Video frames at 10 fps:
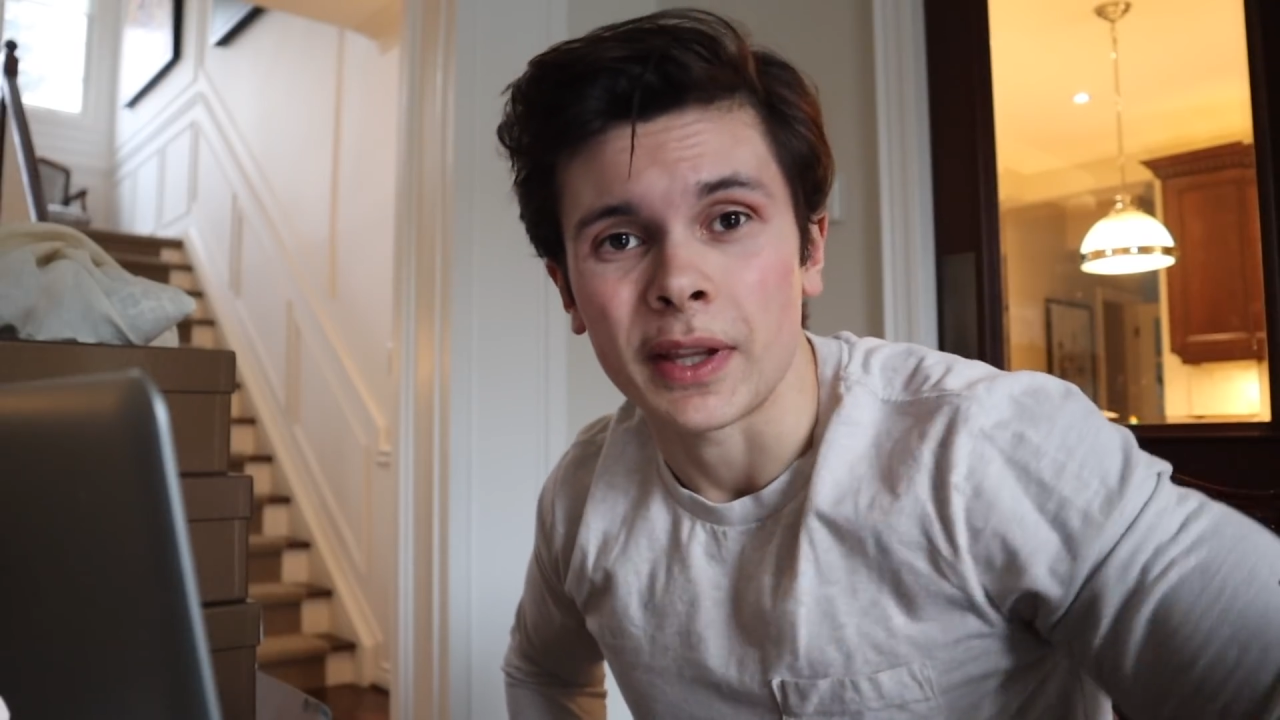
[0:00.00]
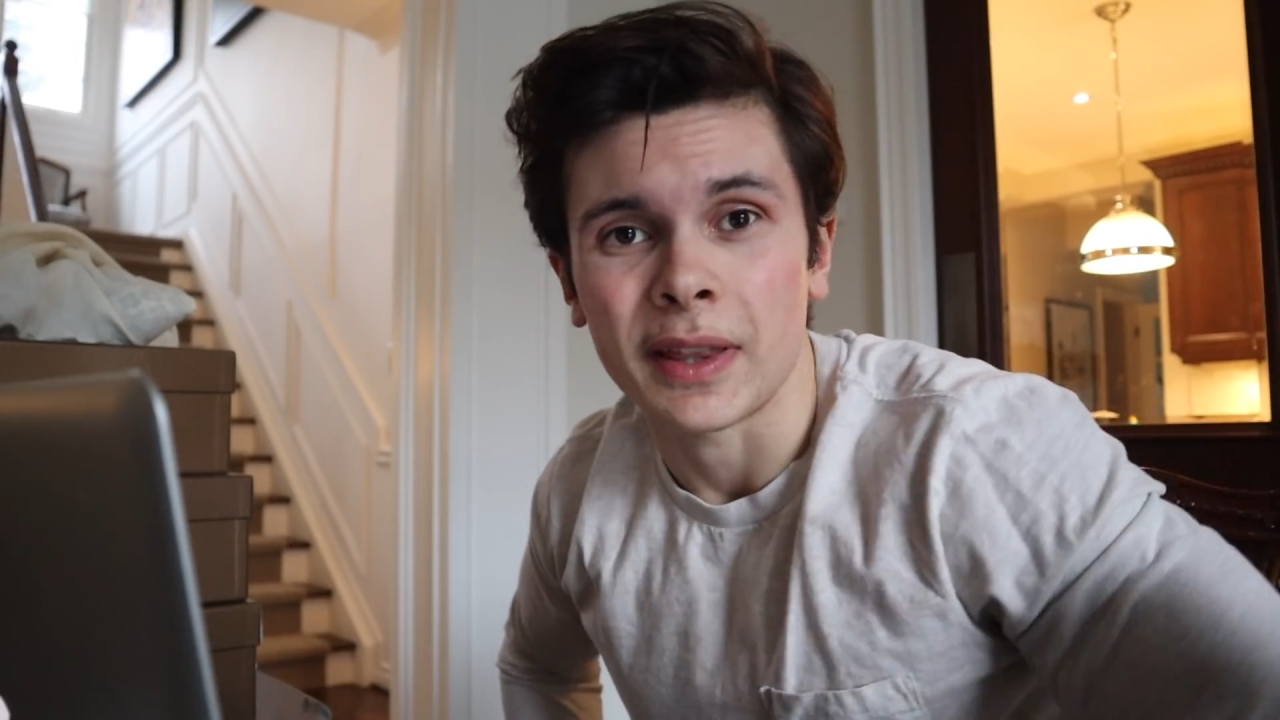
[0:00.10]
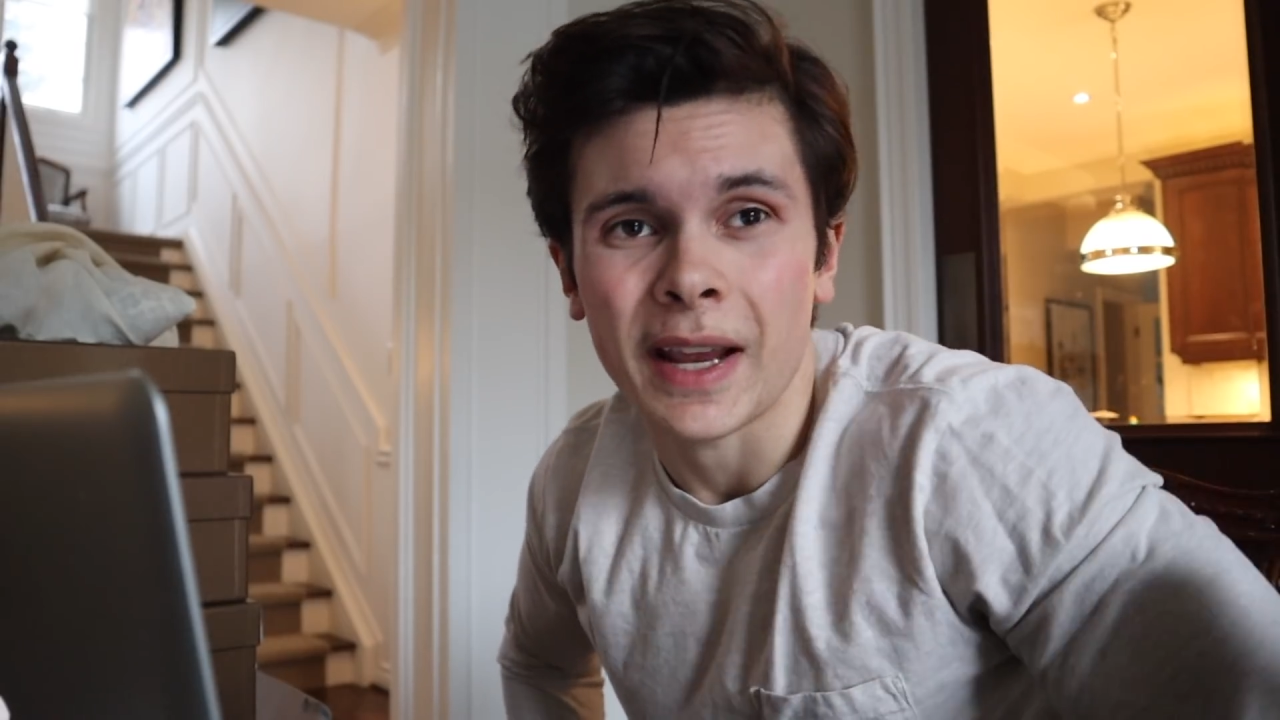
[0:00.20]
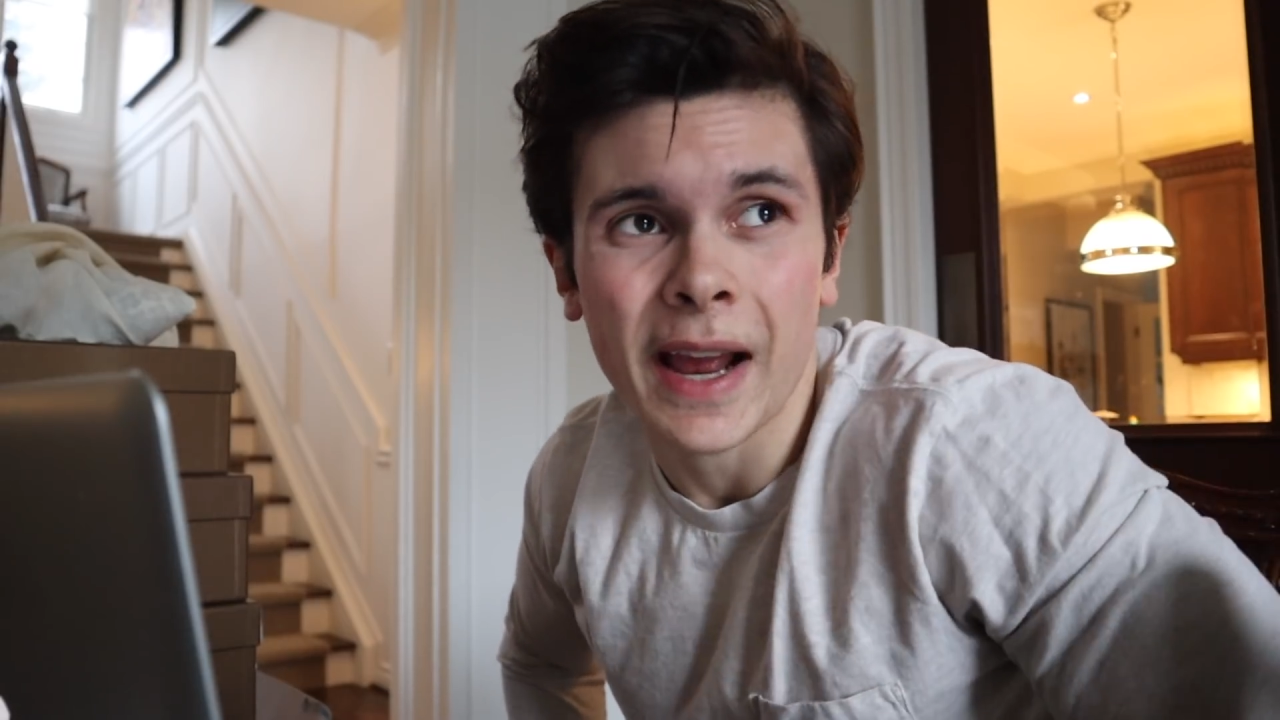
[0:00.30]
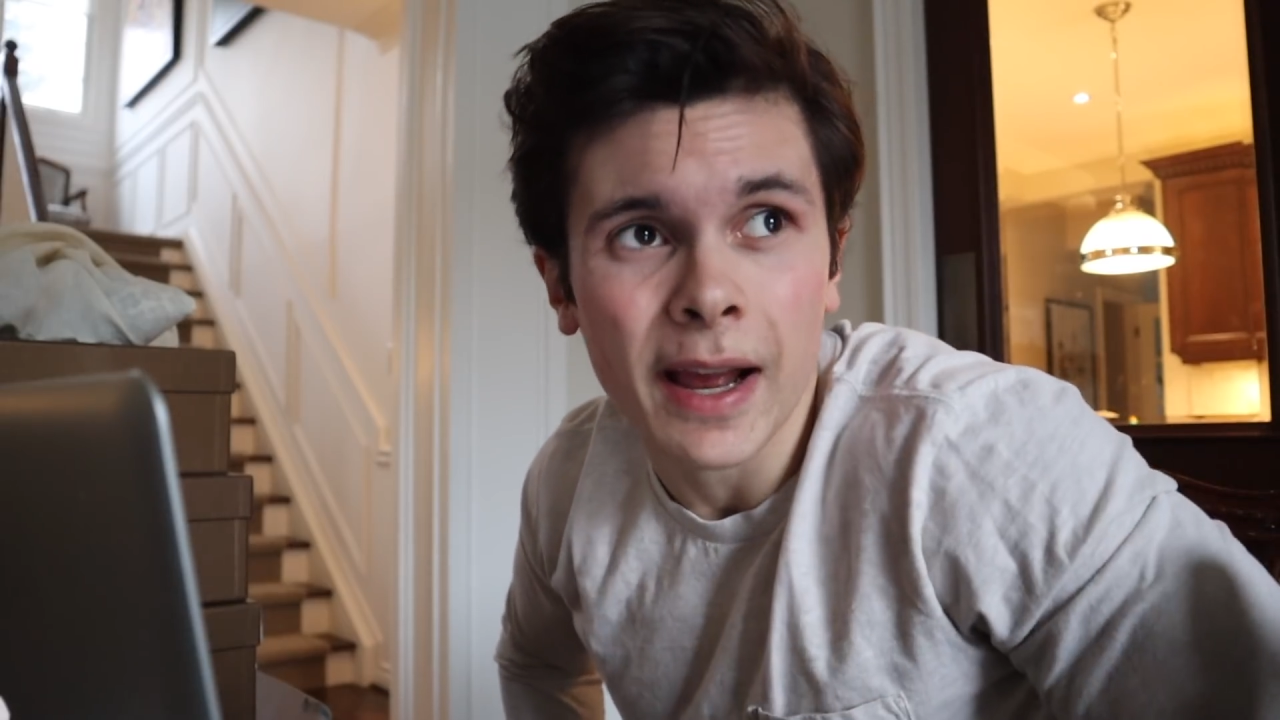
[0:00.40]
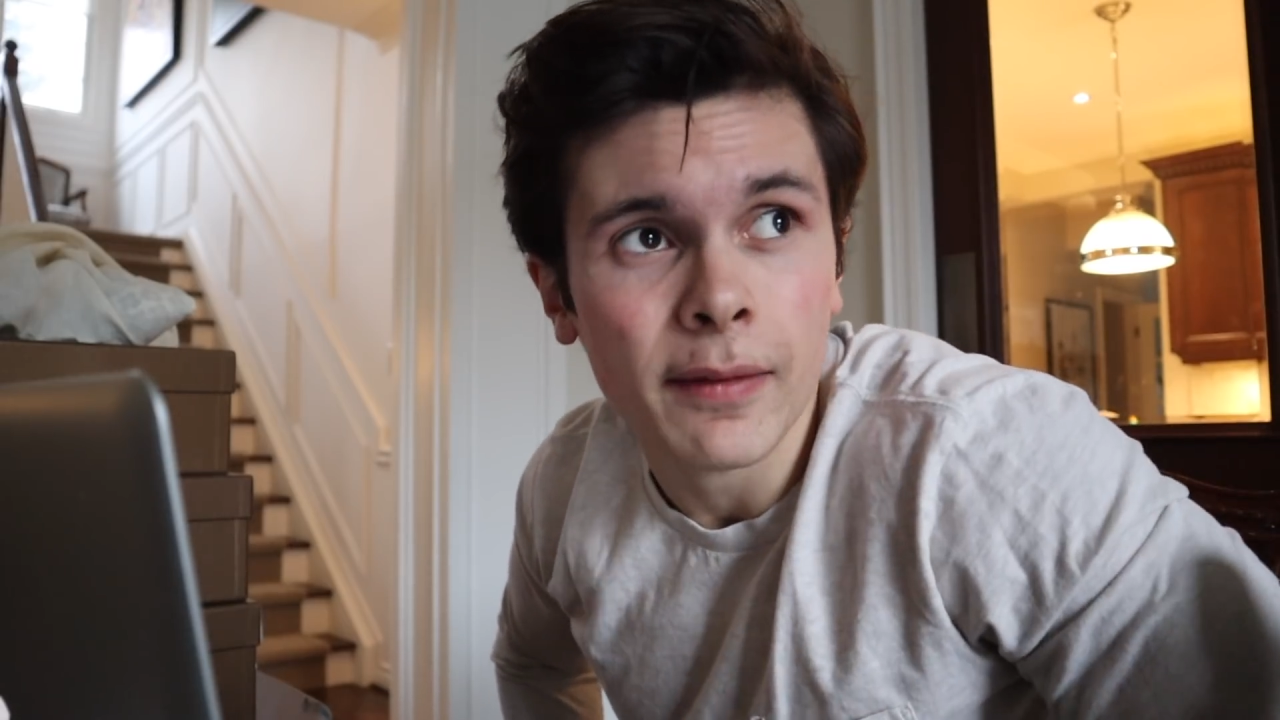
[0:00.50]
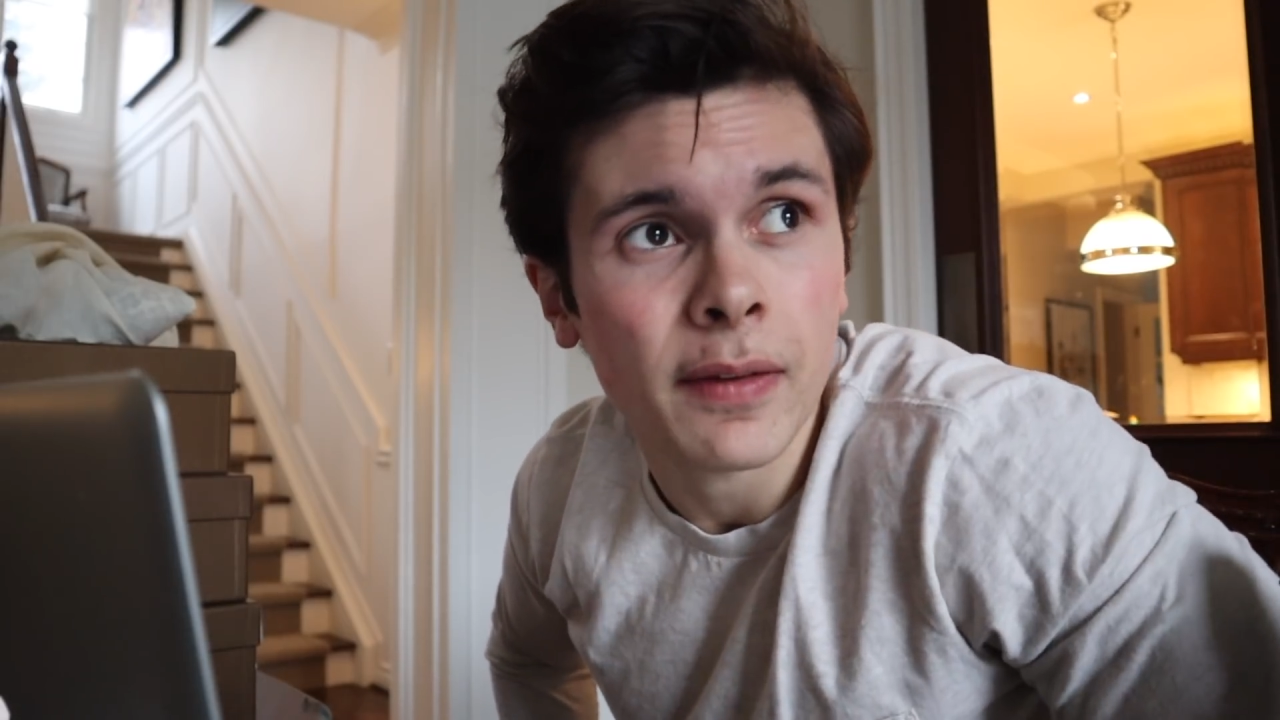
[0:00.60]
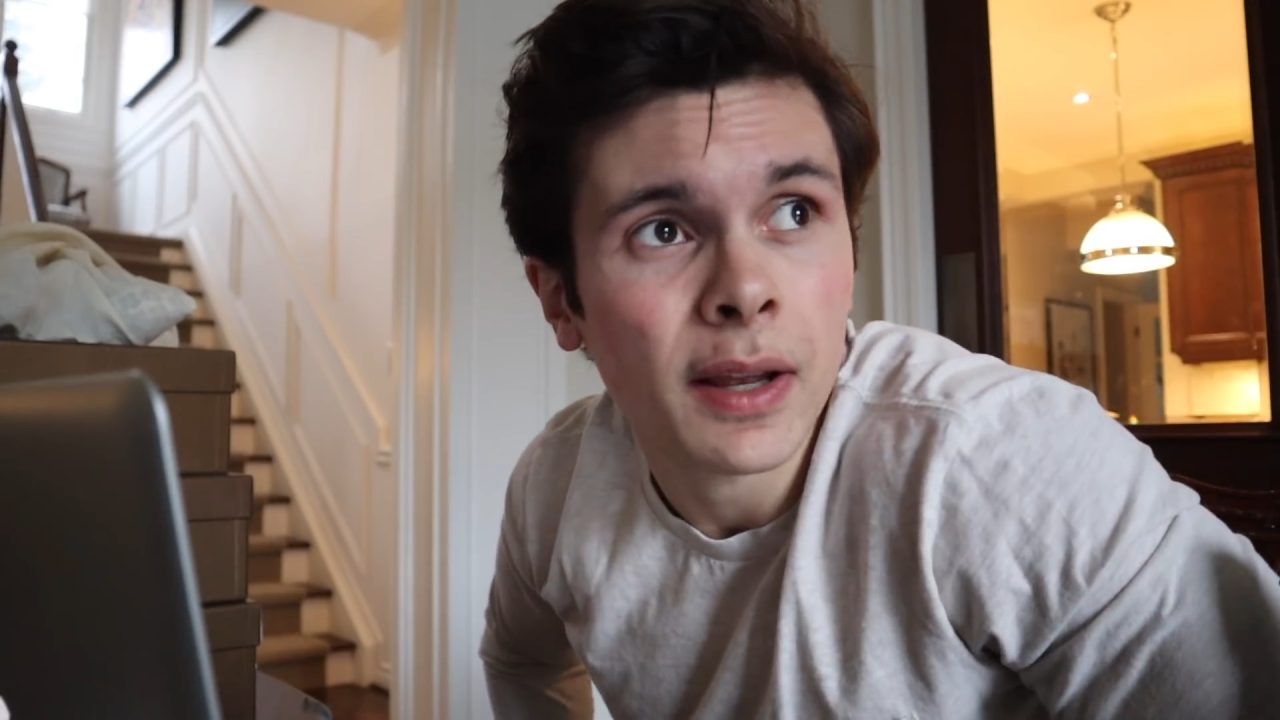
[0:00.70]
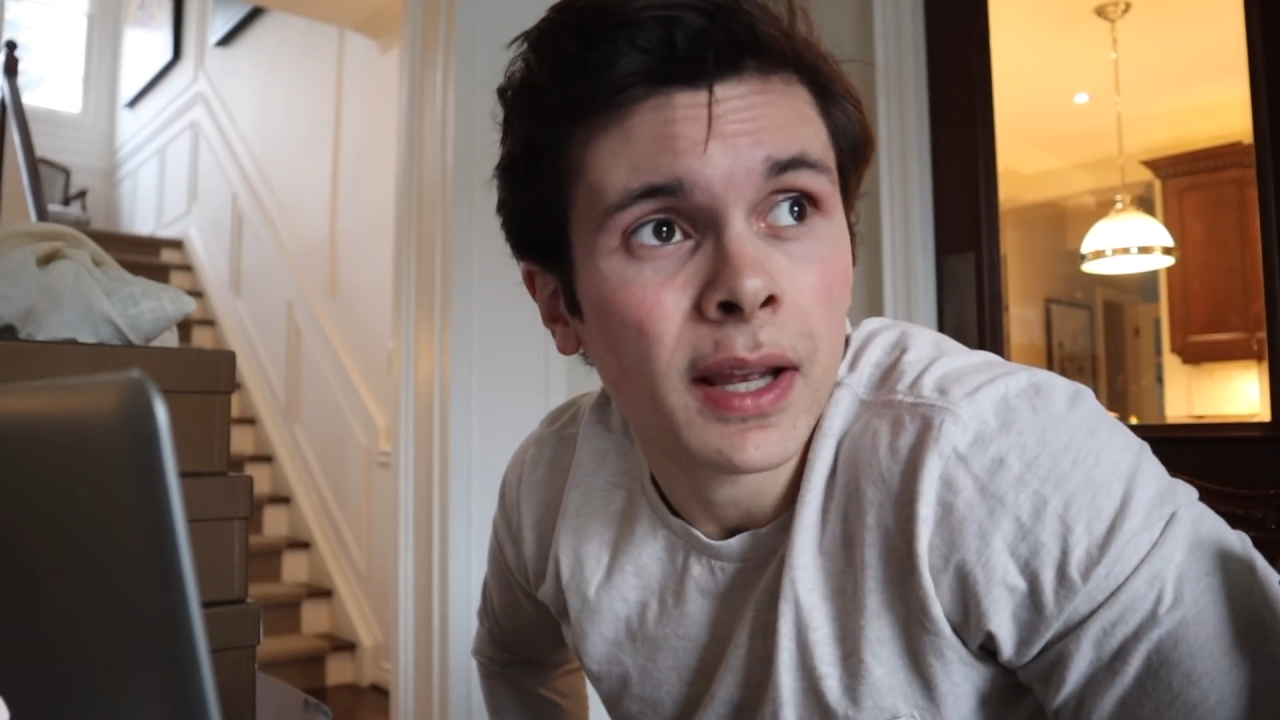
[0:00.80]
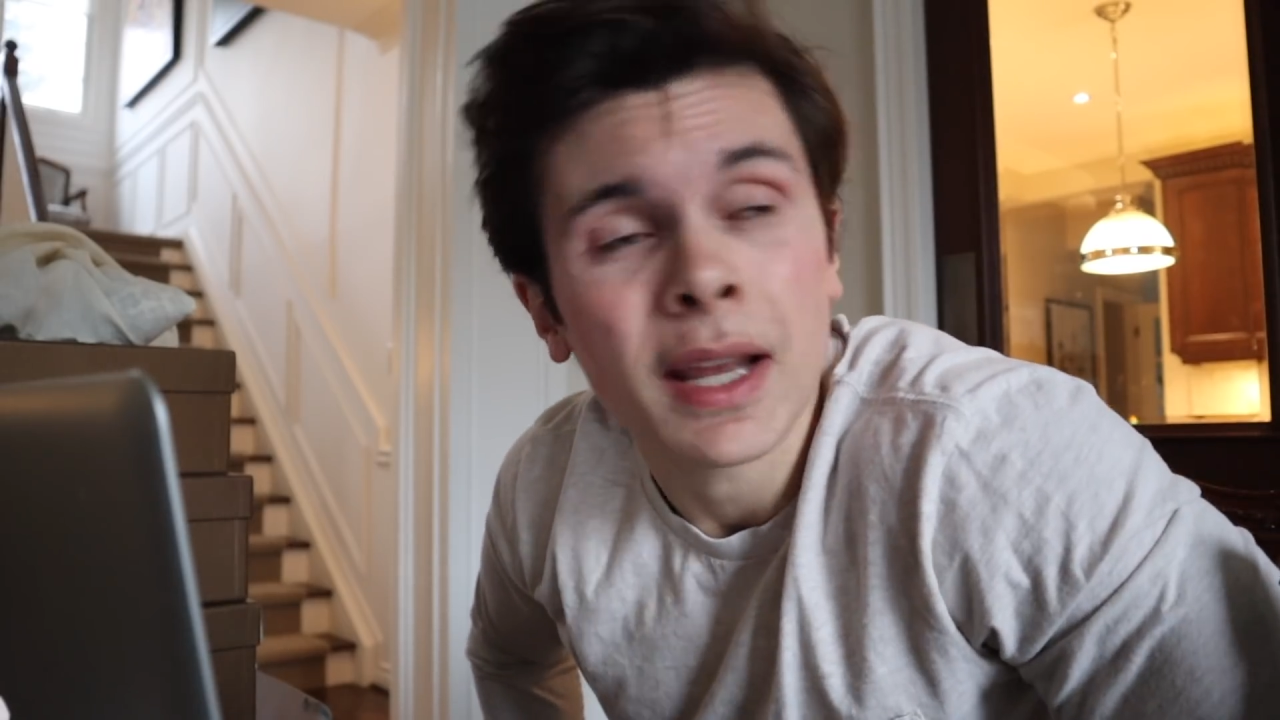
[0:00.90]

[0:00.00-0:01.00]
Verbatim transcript: that they have.